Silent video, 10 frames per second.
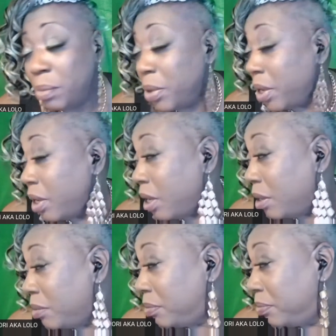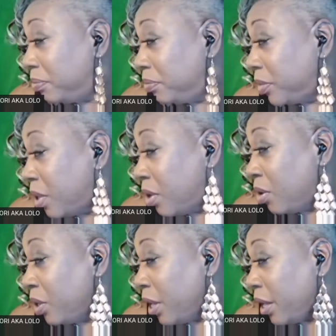But
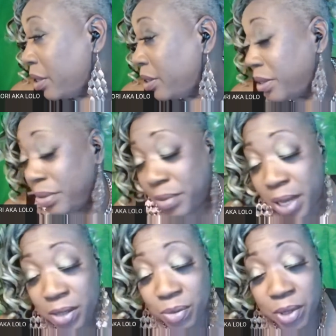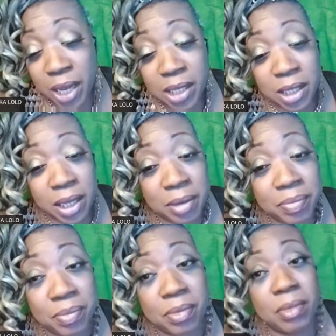oh yes, that's it.
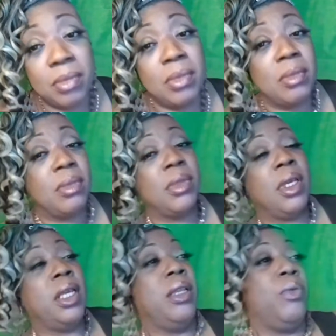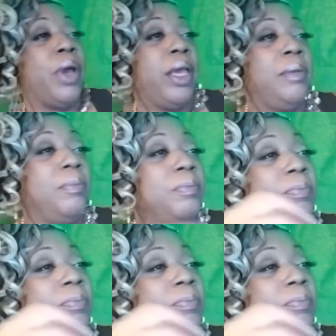Anyway,